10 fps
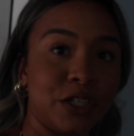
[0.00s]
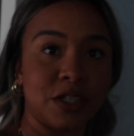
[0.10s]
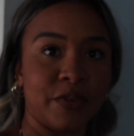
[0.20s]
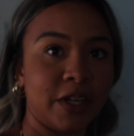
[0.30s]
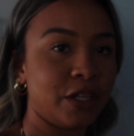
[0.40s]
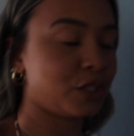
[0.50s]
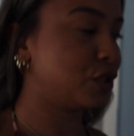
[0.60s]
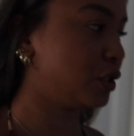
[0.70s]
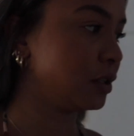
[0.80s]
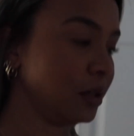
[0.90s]
I just
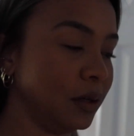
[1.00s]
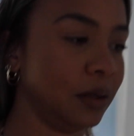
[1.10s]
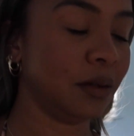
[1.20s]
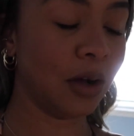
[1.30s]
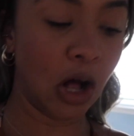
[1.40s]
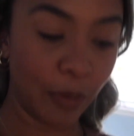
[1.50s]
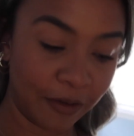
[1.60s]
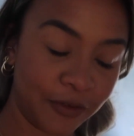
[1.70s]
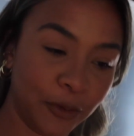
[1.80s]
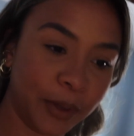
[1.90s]
finished all
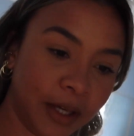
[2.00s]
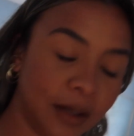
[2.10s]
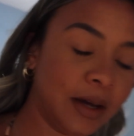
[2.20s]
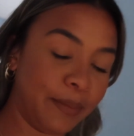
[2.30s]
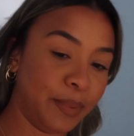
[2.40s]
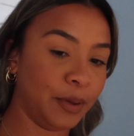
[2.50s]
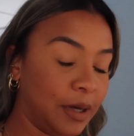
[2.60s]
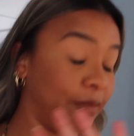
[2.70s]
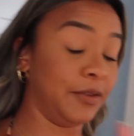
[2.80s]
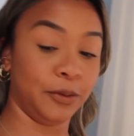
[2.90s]
my filming.
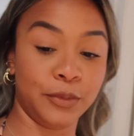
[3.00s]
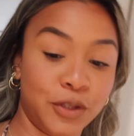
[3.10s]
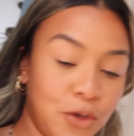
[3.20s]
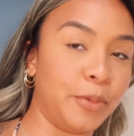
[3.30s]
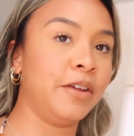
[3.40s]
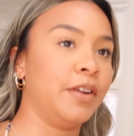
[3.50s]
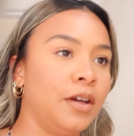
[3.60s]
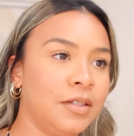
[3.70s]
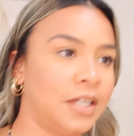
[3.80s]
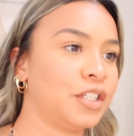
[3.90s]
I filmed so many
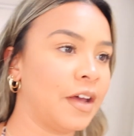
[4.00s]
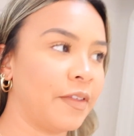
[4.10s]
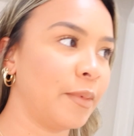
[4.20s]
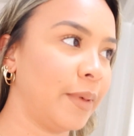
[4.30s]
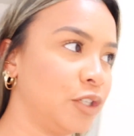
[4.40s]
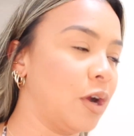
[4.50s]
videos and I just have them in my